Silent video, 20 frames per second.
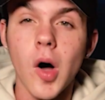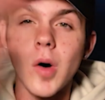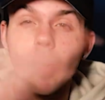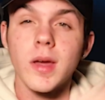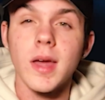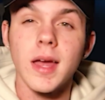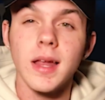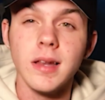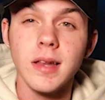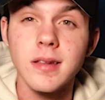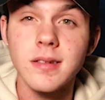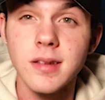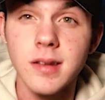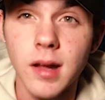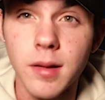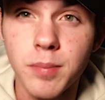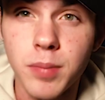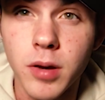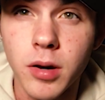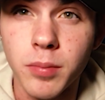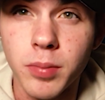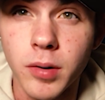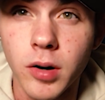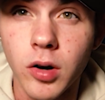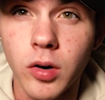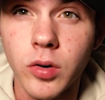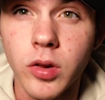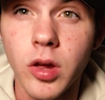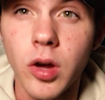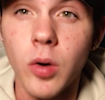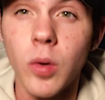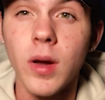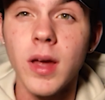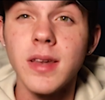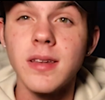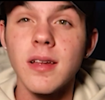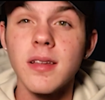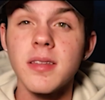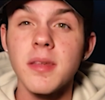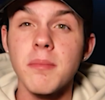Okay, listen up here, Pinocchio.
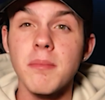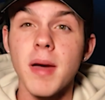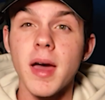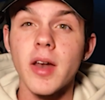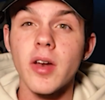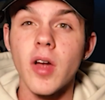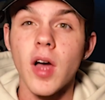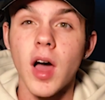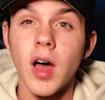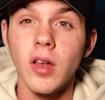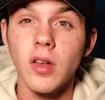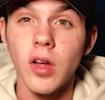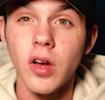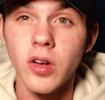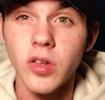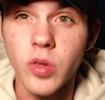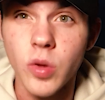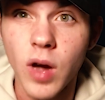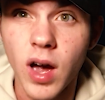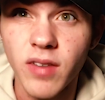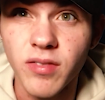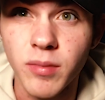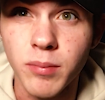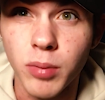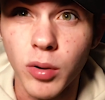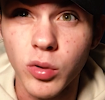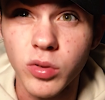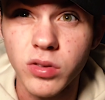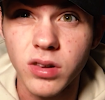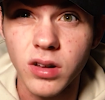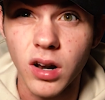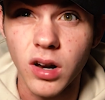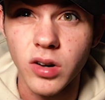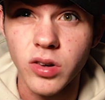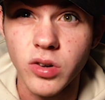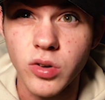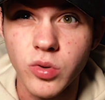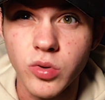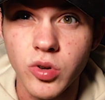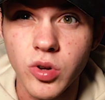It doesn't matter how long you haven't posted on
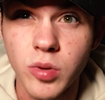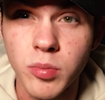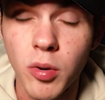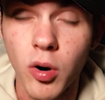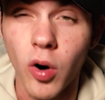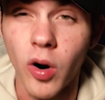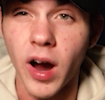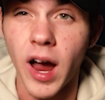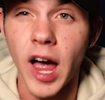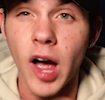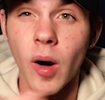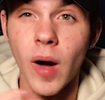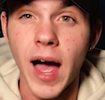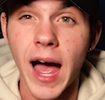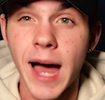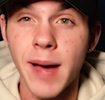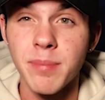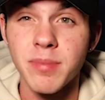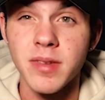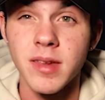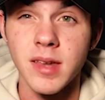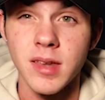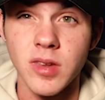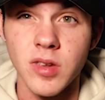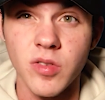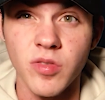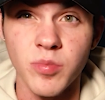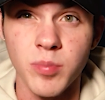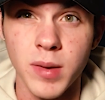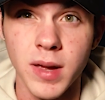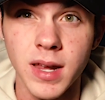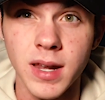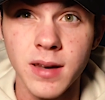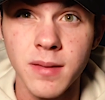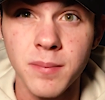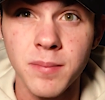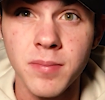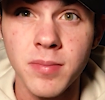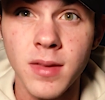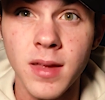YouTube or how absent you've been.
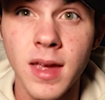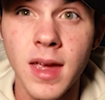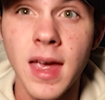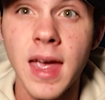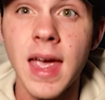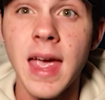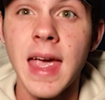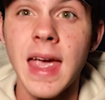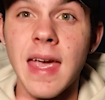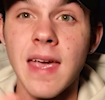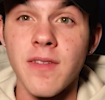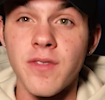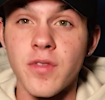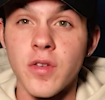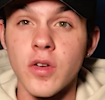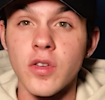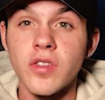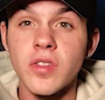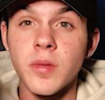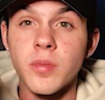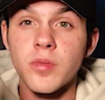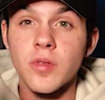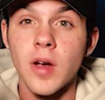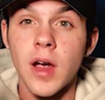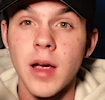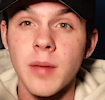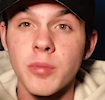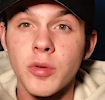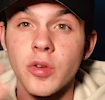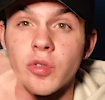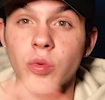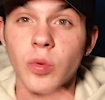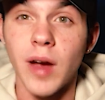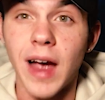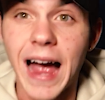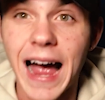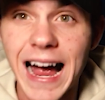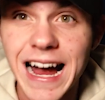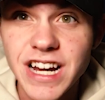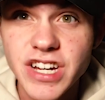If your subscribers were
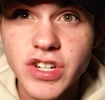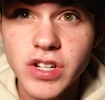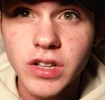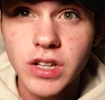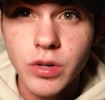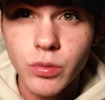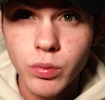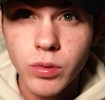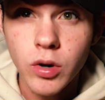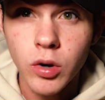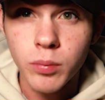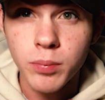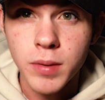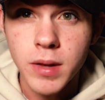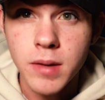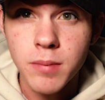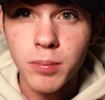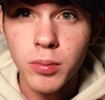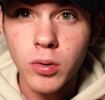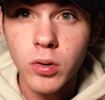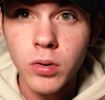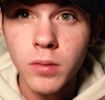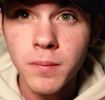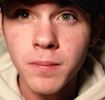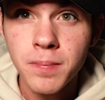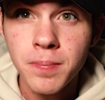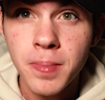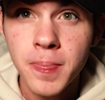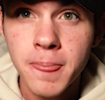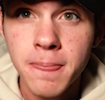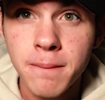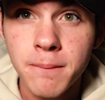actually real people,